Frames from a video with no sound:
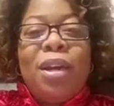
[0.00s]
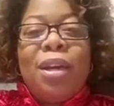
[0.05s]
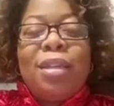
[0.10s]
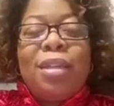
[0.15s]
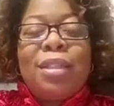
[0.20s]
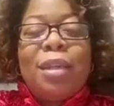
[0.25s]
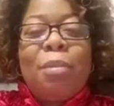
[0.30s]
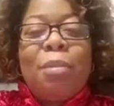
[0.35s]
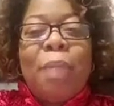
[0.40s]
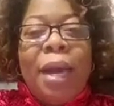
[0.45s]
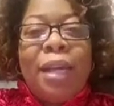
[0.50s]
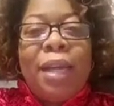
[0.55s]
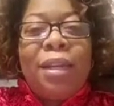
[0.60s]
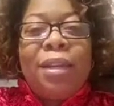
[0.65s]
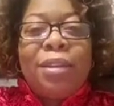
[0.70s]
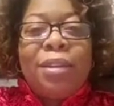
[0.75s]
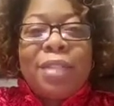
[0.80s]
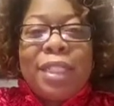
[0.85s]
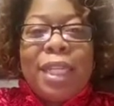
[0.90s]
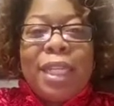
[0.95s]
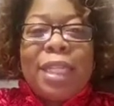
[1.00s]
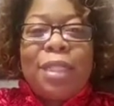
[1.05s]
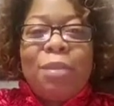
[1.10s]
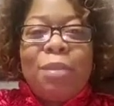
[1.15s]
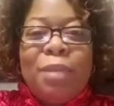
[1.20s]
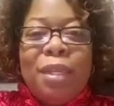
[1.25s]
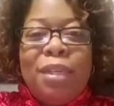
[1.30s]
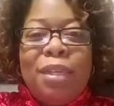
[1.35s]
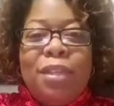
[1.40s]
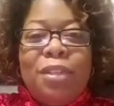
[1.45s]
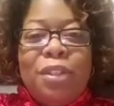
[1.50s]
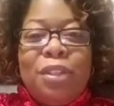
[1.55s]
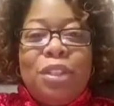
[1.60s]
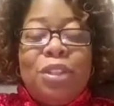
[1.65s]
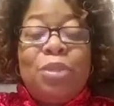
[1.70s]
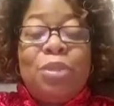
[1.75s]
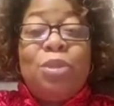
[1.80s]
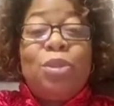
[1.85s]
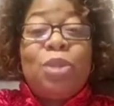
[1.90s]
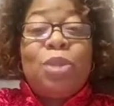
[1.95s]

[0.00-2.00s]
somebody else that's been in your shoes,